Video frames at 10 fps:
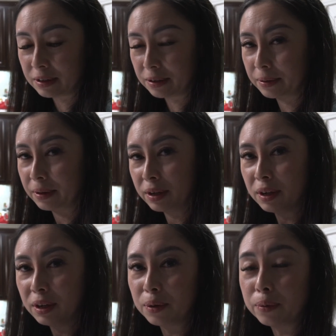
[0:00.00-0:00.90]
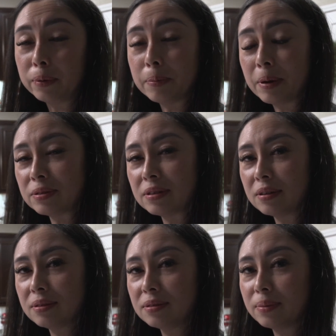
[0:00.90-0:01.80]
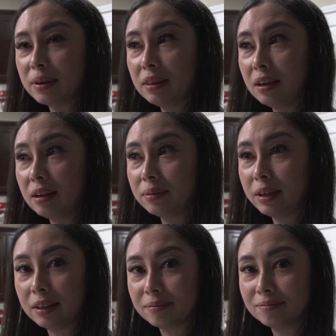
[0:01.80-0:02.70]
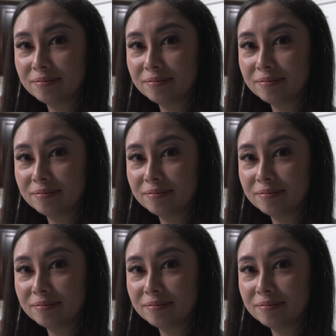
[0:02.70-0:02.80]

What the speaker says: So we will post those when they are ready.